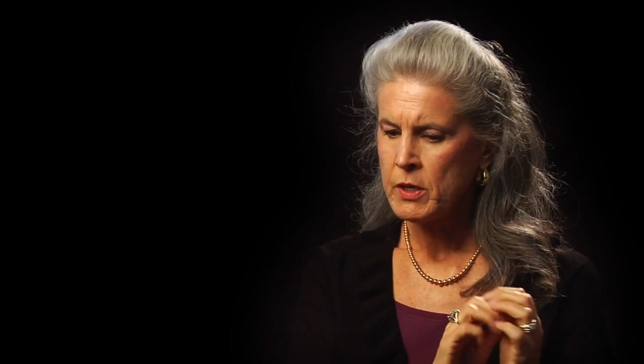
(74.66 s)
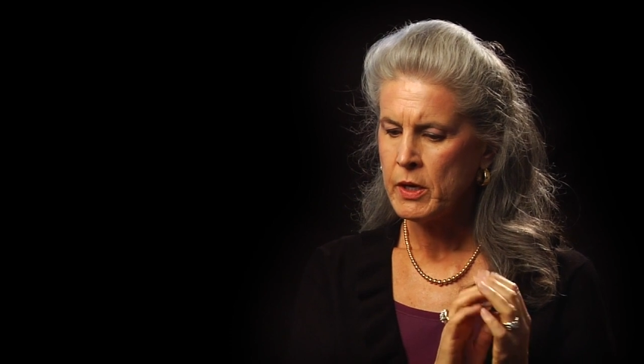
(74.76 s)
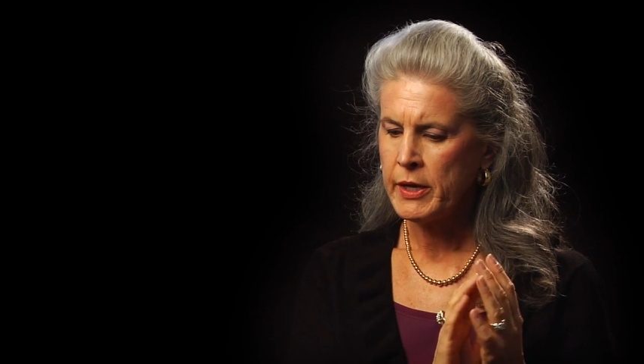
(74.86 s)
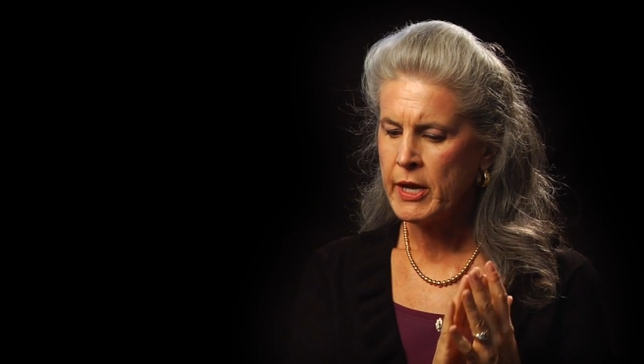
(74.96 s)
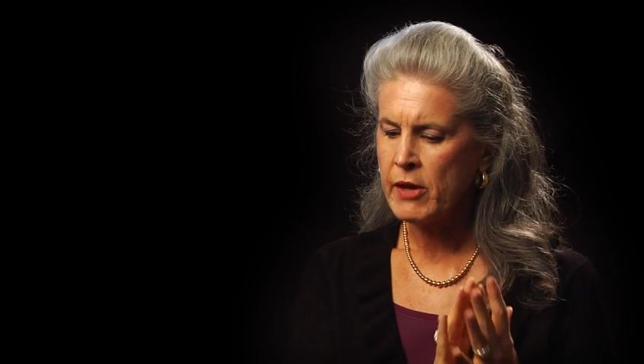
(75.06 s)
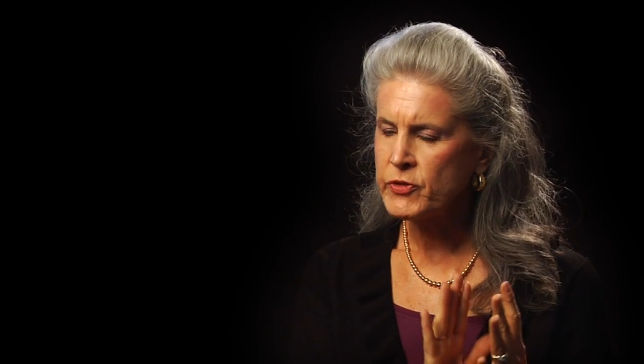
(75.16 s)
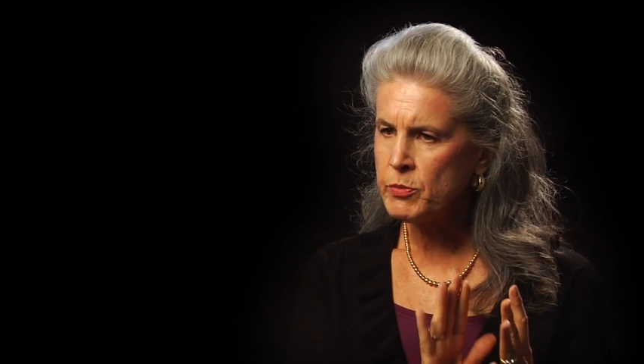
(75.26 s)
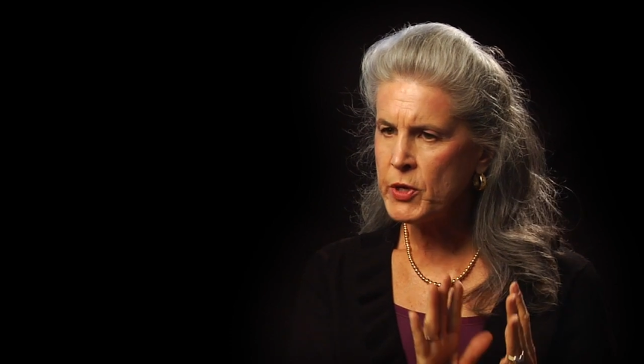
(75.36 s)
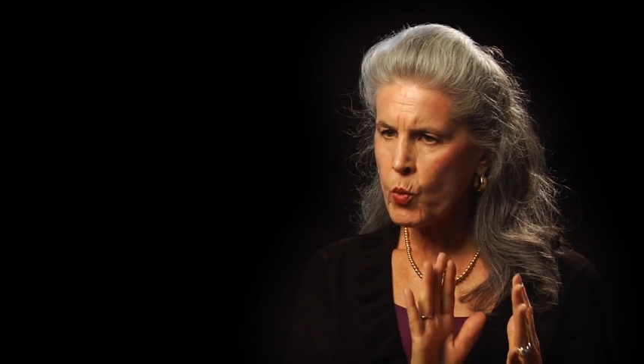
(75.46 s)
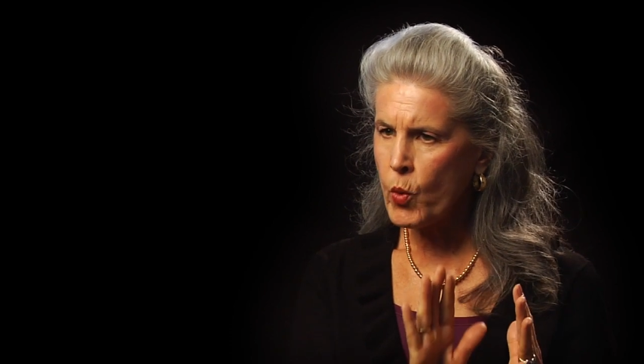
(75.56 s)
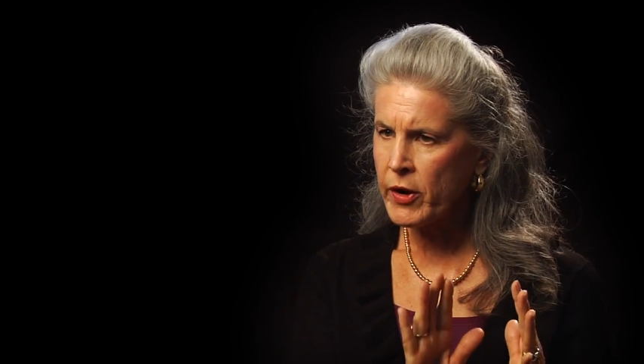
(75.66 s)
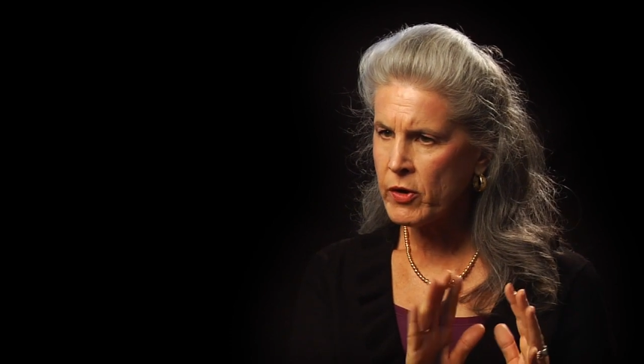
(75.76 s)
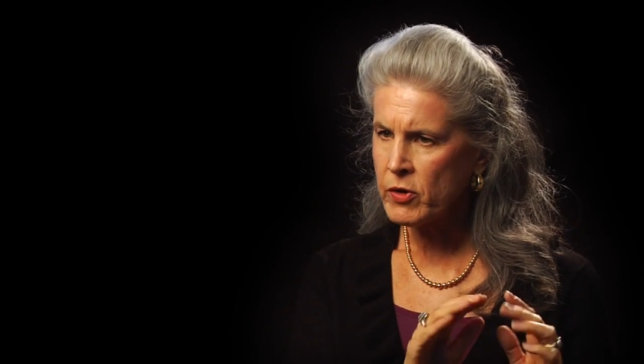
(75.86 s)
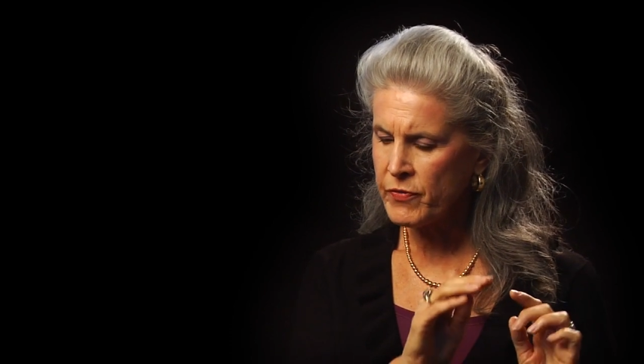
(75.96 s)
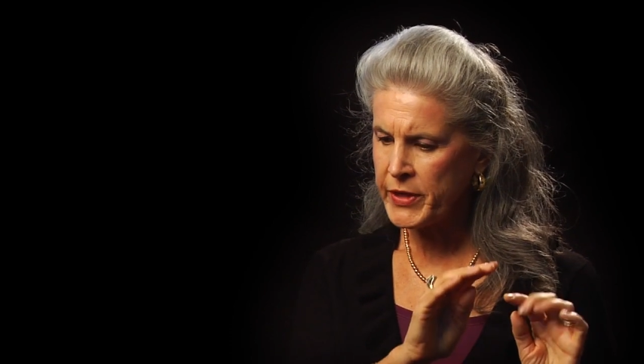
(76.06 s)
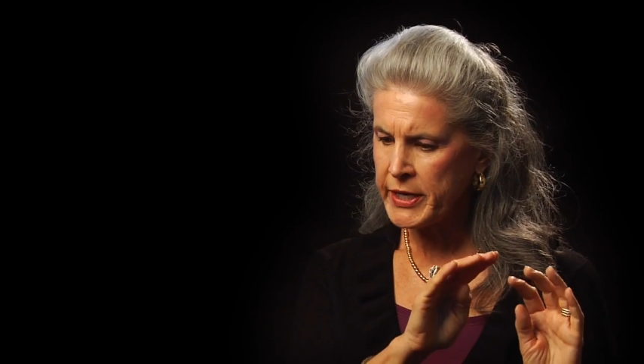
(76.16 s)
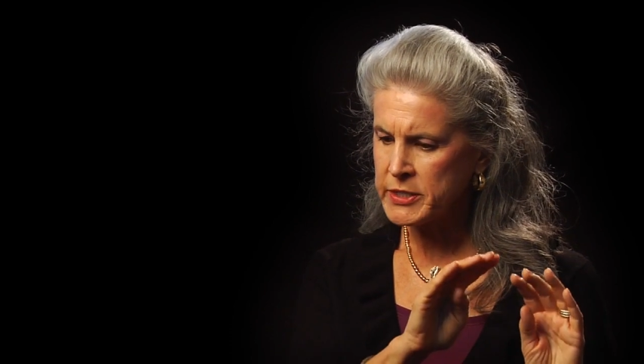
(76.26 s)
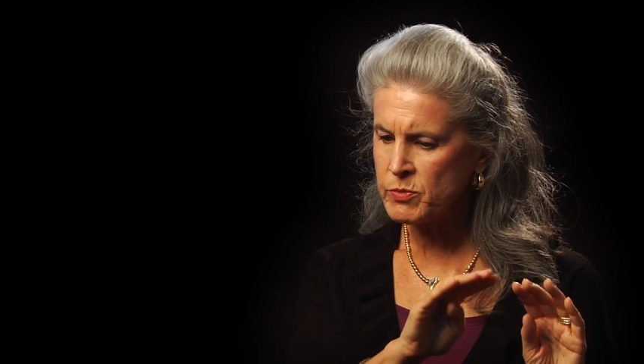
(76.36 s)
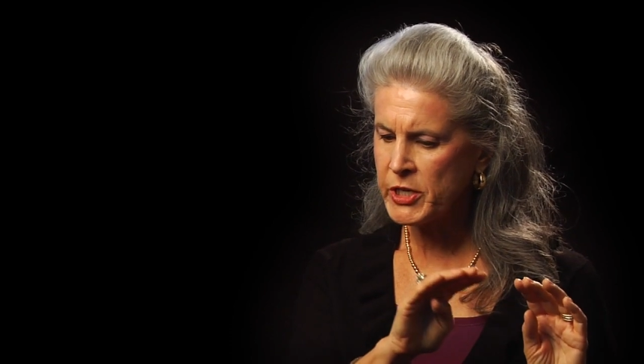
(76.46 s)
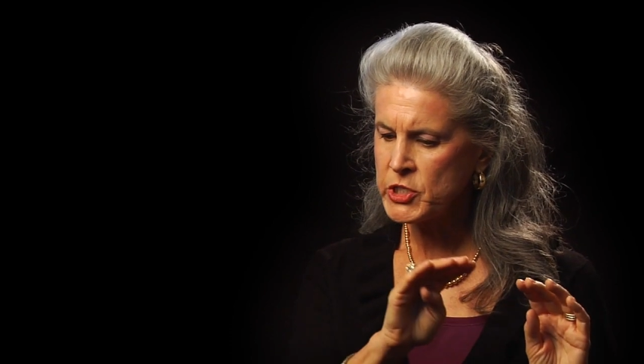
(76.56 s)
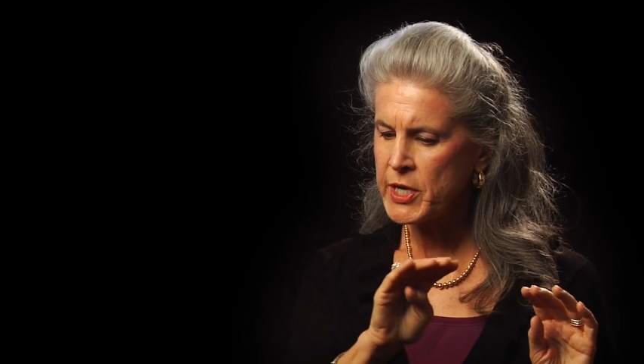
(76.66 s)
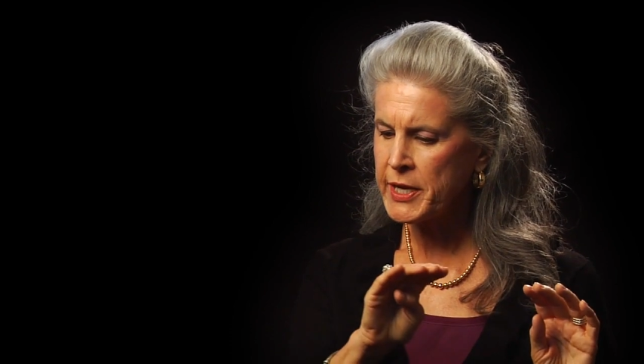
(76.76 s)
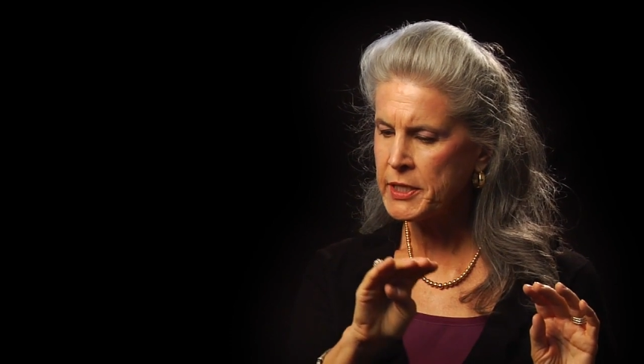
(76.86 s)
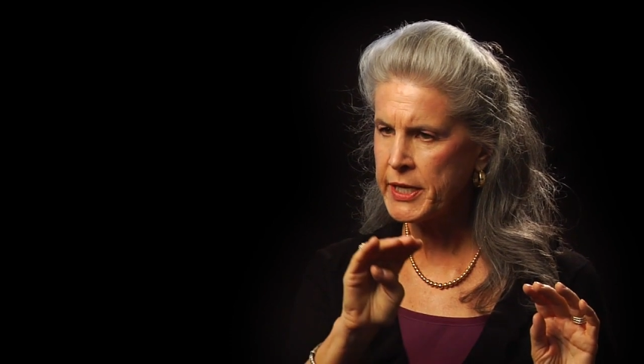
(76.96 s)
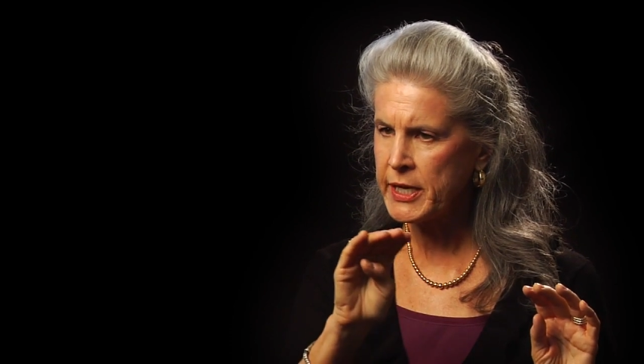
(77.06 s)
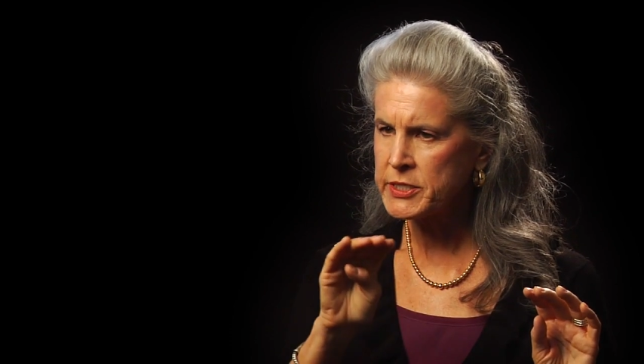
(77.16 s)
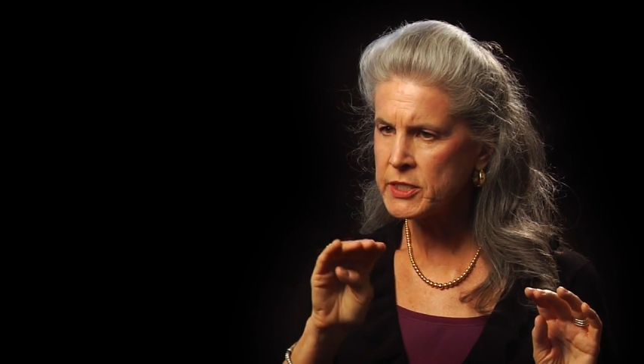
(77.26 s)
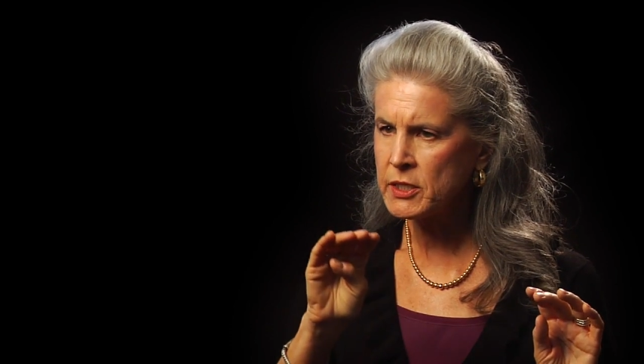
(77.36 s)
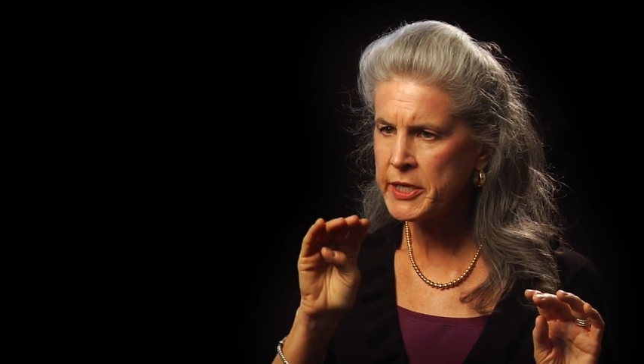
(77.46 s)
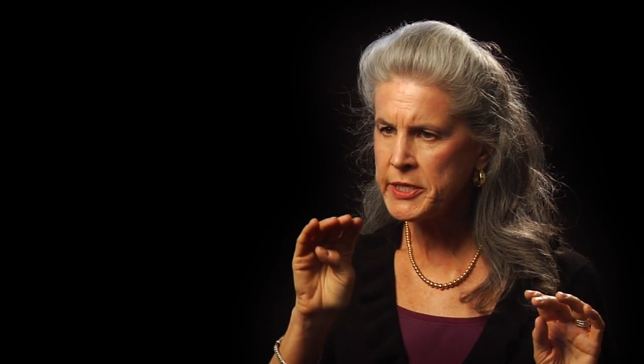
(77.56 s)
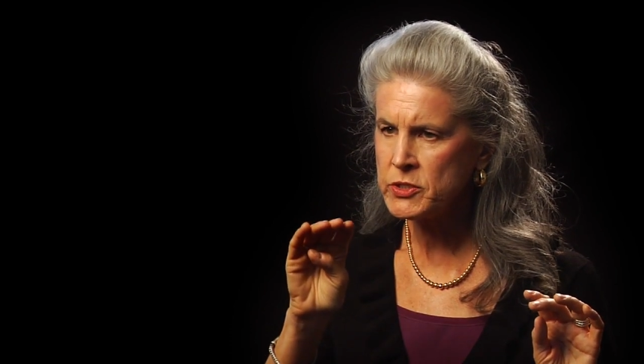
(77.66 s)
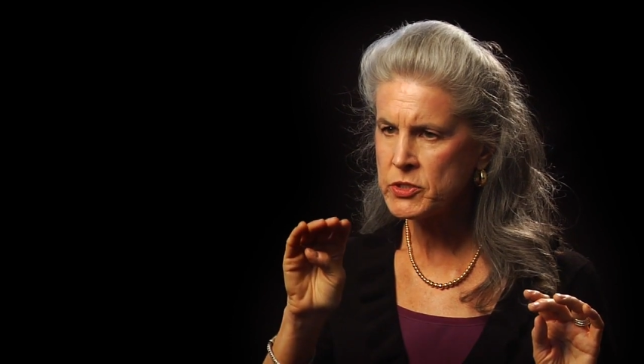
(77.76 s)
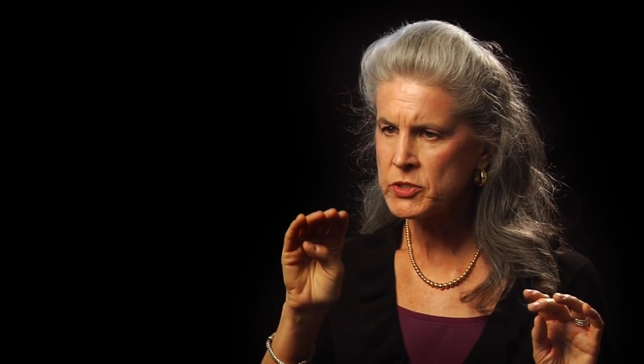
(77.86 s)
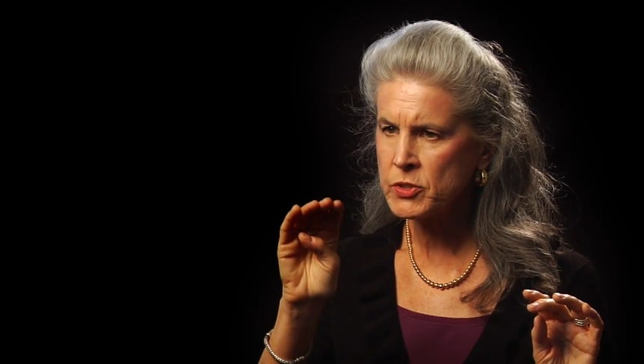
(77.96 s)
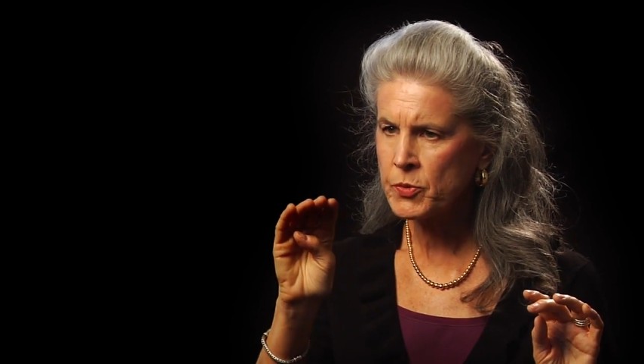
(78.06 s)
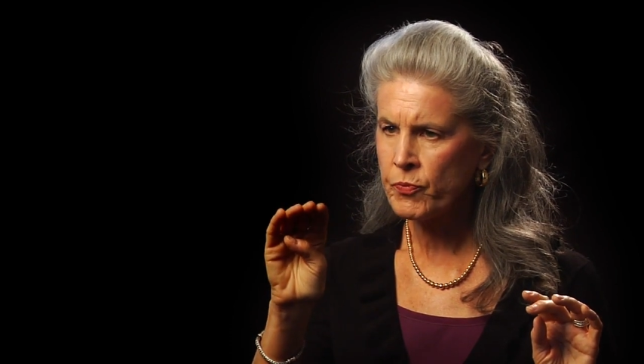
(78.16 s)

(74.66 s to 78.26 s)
I have to be aware that as my child escalates